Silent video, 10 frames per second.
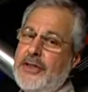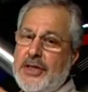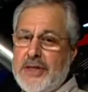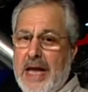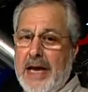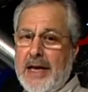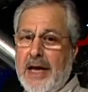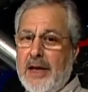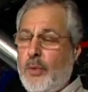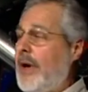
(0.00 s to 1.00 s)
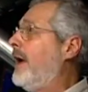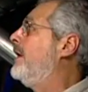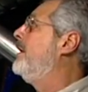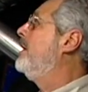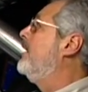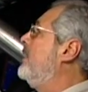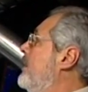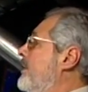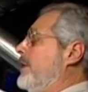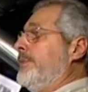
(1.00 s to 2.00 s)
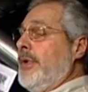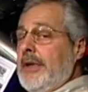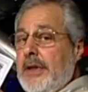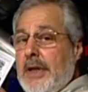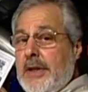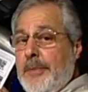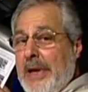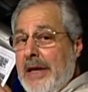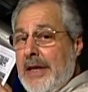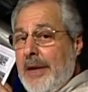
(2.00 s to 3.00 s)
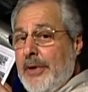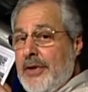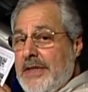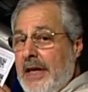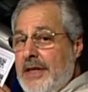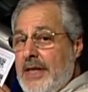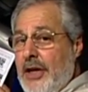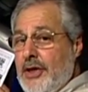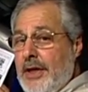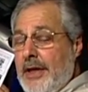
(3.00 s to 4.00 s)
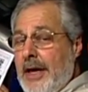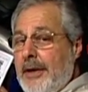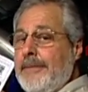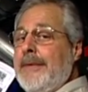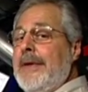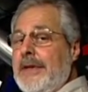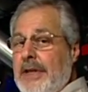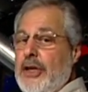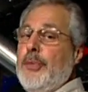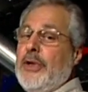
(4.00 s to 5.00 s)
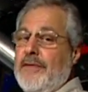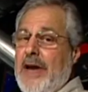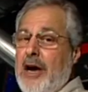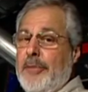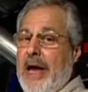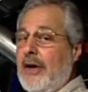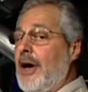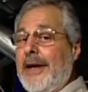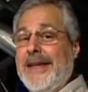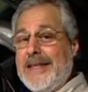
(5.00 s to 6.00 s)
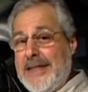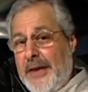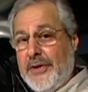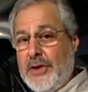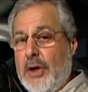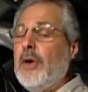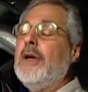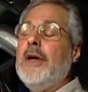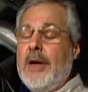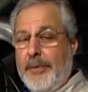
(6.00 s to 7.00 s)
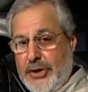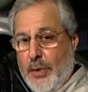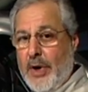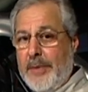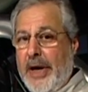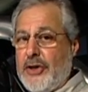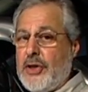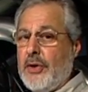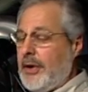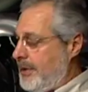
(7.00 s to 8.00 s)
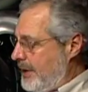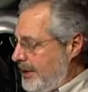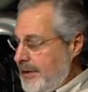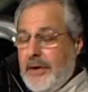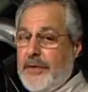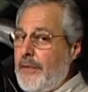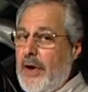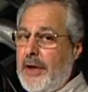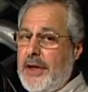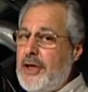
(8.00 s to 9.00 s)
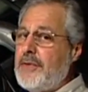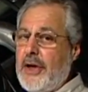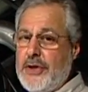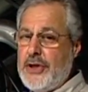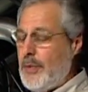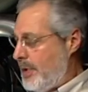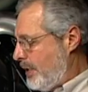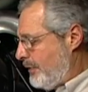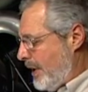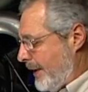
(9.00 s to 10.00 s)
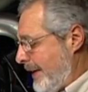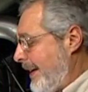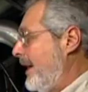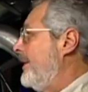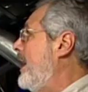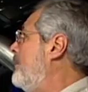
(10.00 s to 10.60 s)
you slide it out of the way, you put the B&W center section in there, then you put the valve back on. There's nothing to it, but you want to make sure if you follow the instructions, you won't go wrong. Now I'm